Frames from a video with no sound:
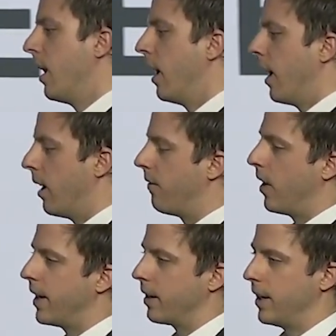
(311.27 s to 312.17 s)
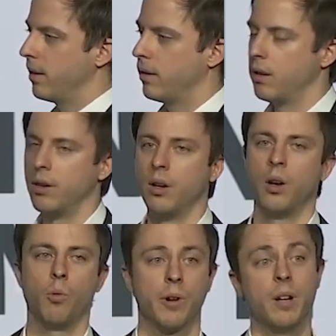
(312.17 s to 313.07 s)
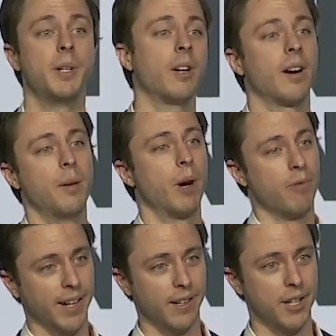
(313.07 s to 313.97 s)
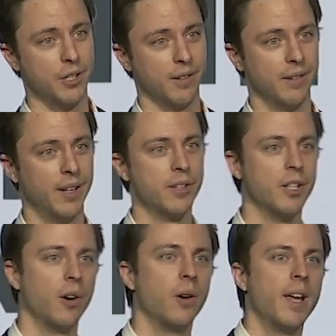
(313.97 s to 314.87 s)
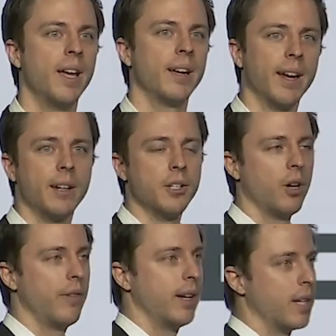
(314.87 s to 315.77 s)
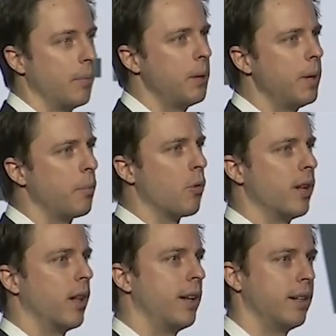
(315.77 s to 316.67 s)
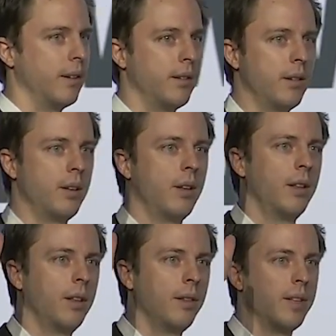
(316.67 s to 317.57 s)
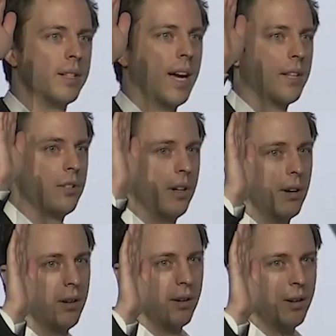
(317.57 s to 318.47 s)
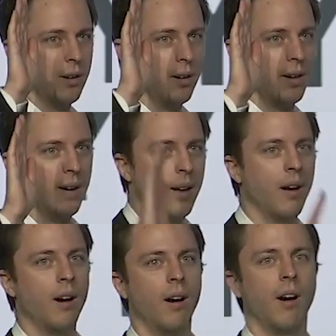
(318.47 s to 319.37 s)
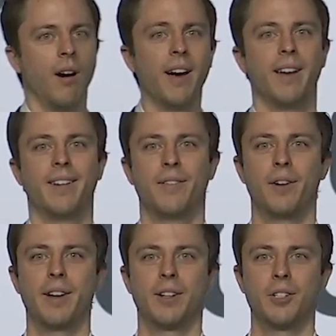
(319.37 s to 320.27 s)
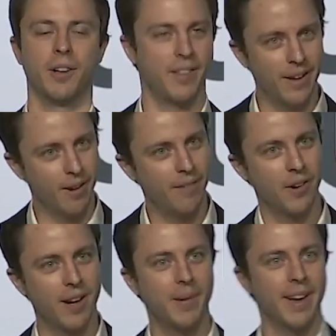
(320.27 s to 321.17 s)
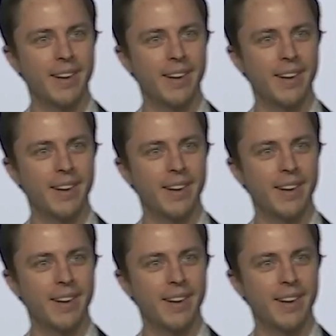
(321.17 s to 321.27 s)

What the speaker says: And finally, we're going to be talking about regulation. So can I get a show of hands? How many people were in London this last year? All right, very good showing. Thank you all for coming out.